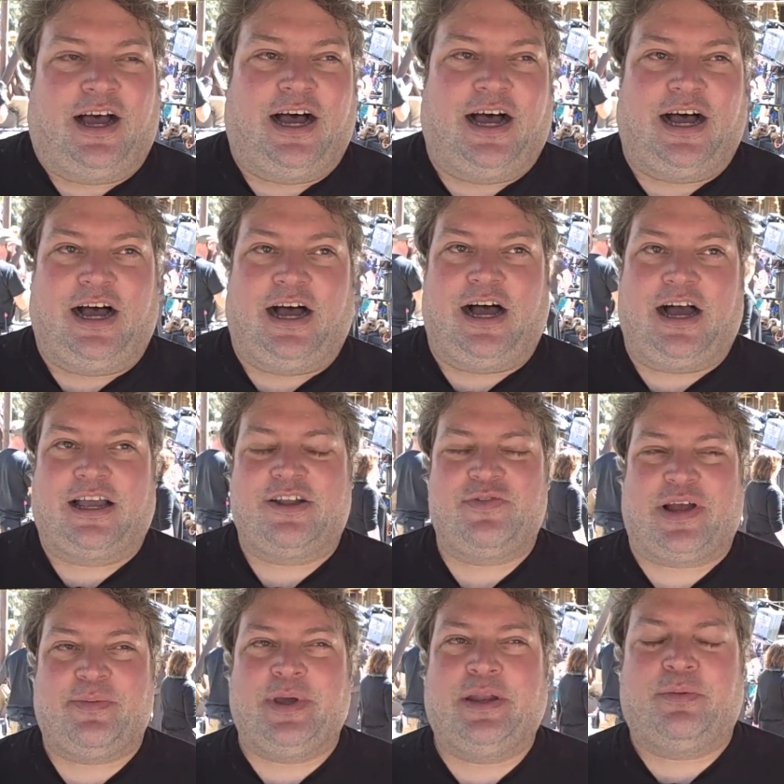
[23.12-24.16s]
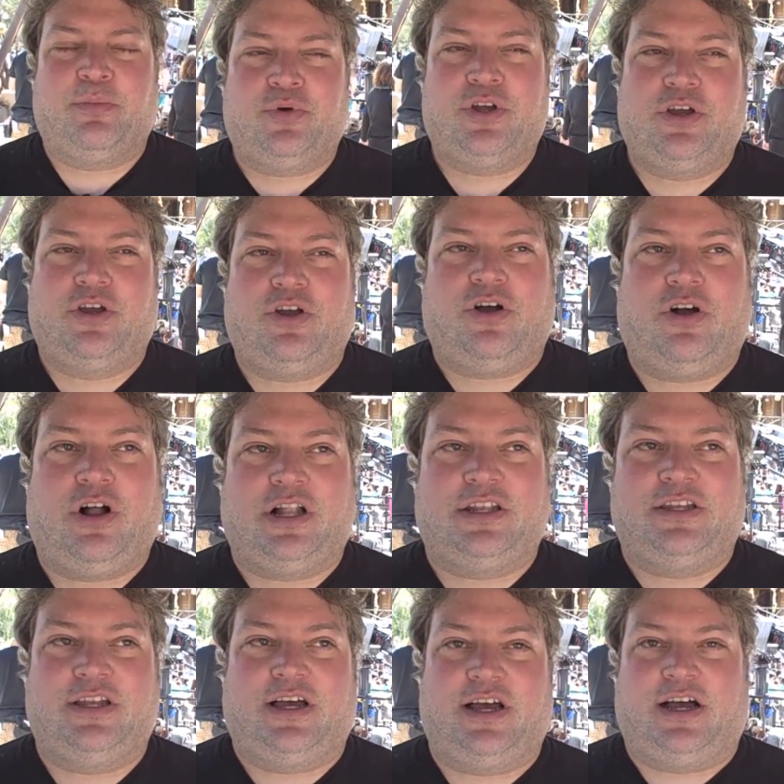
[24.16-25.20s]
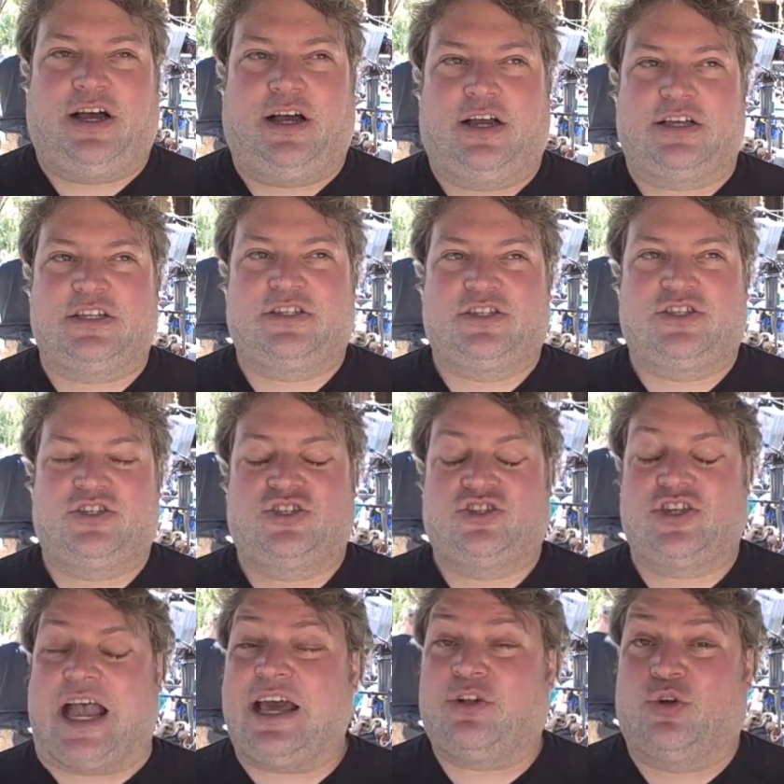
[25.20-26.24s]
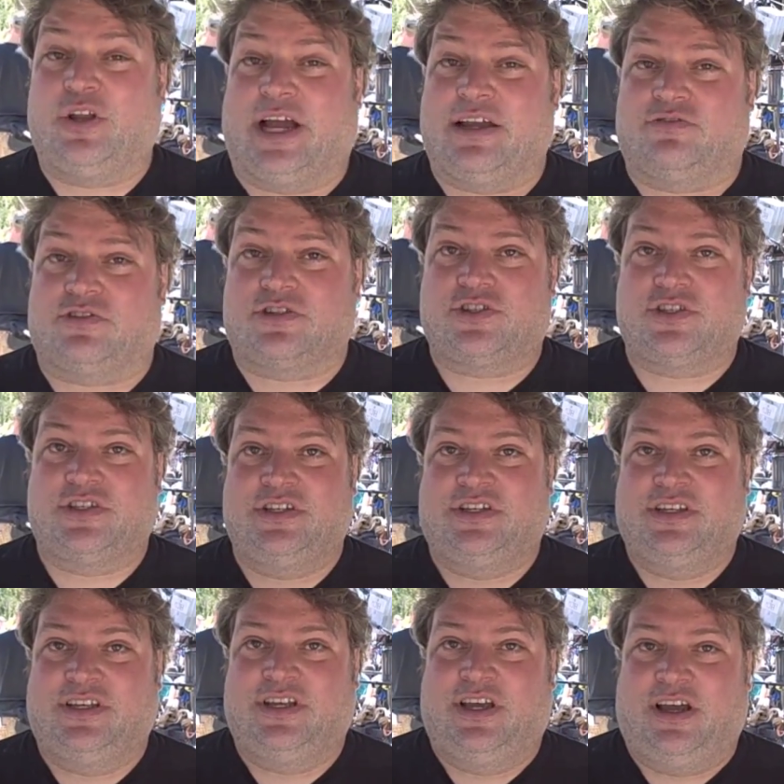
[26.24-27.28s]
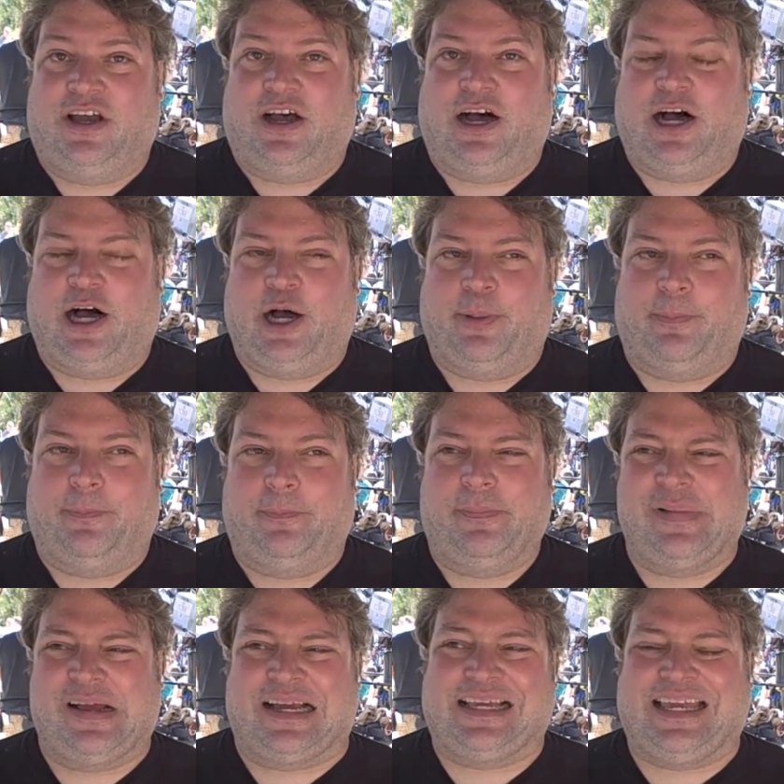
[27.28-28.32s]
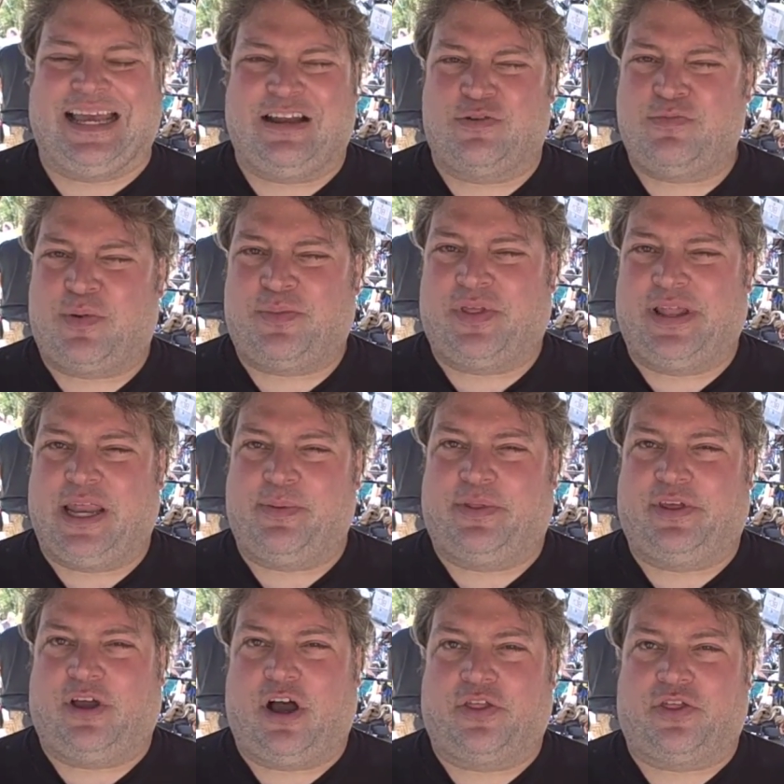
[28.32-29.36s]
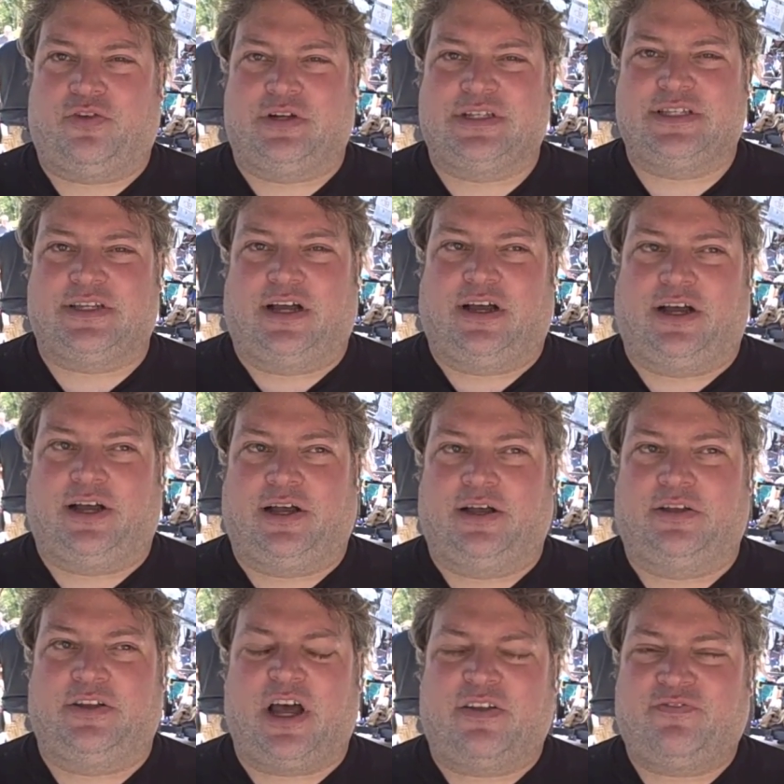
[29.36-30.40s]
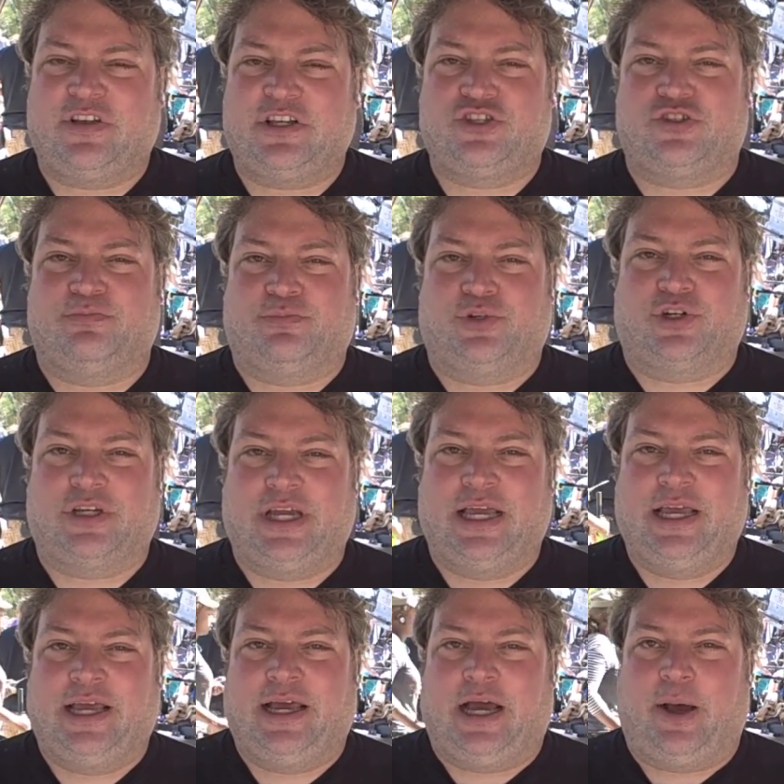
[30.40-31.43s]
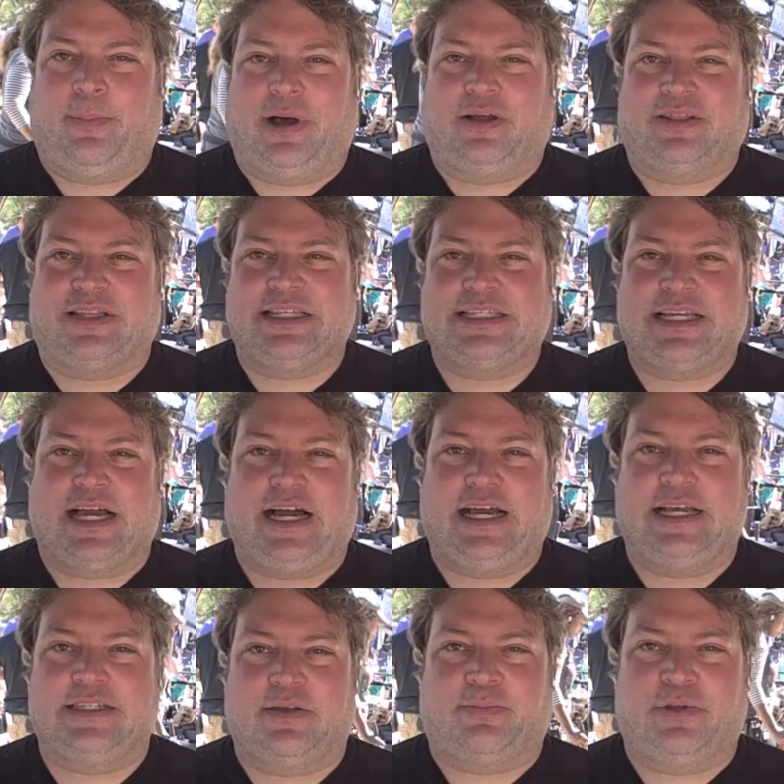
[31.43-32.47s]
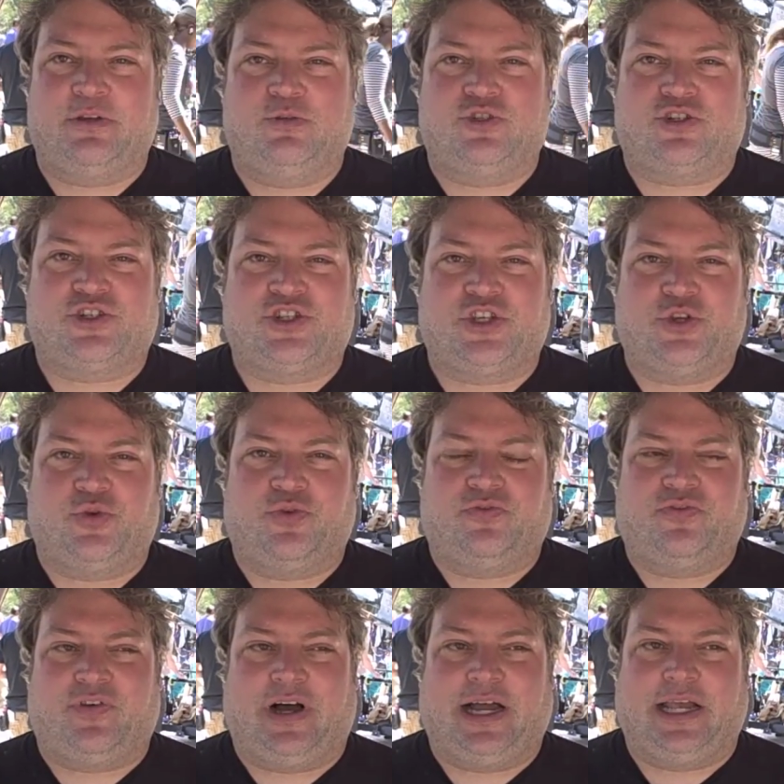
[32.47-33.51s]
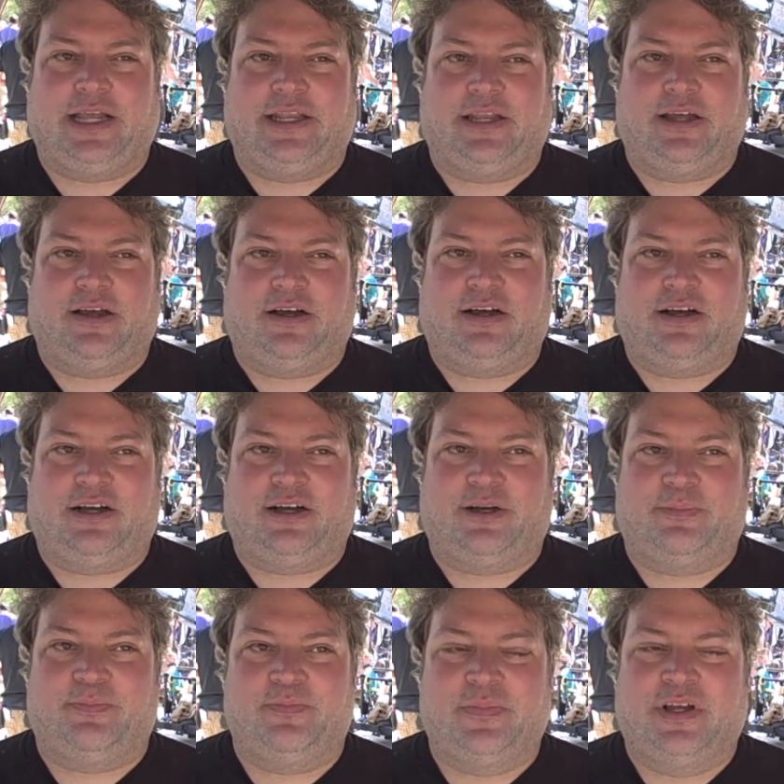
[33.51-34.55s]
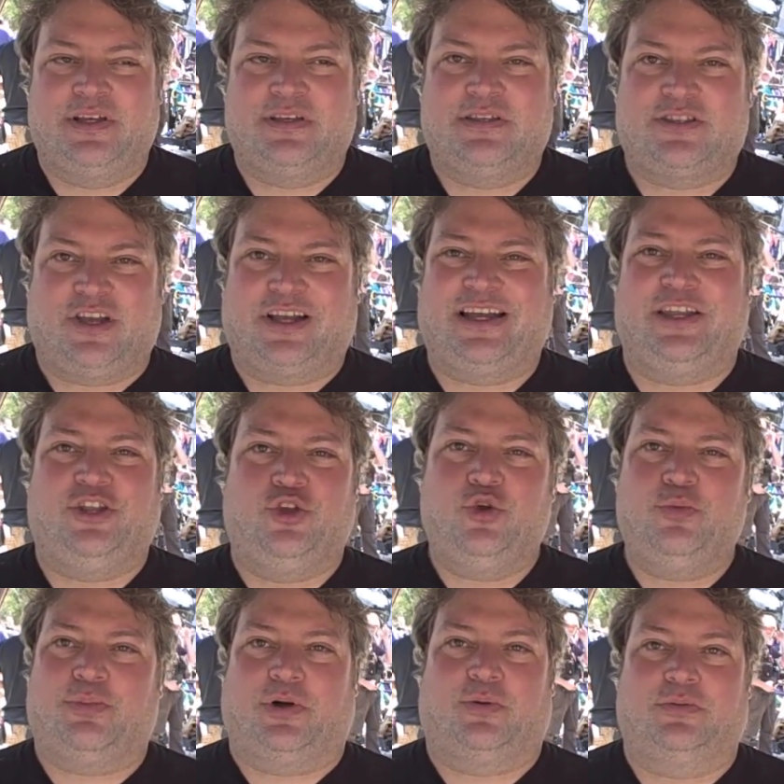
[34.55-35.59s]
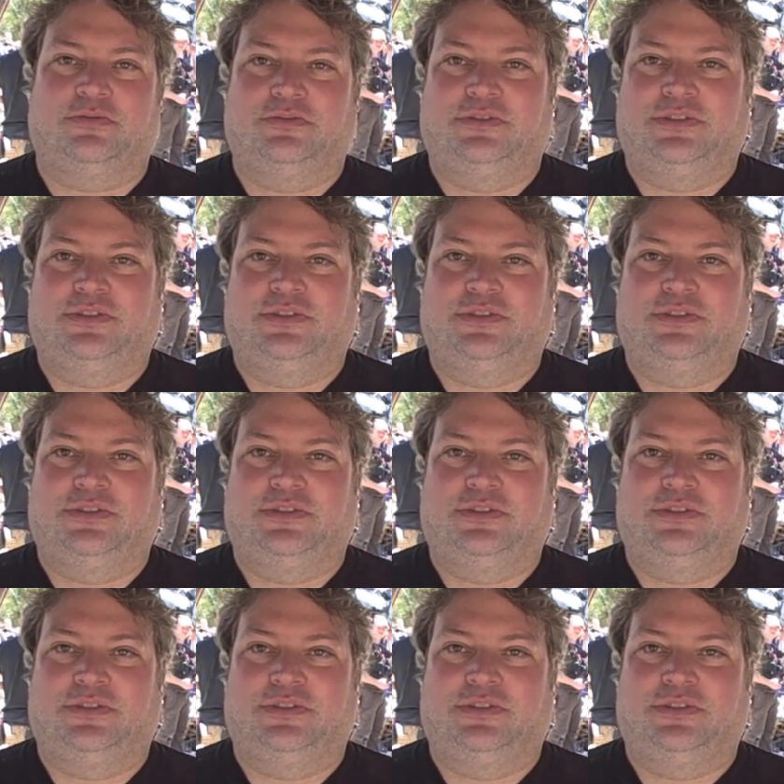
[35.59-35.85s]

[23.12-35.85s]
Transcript: Uh, I can recommend a book called uh, Shadow Divers. Um, I can't remember the name of the author. It's a nonfiction book about these guys up in New Jersey who find a uh, sunken U-boat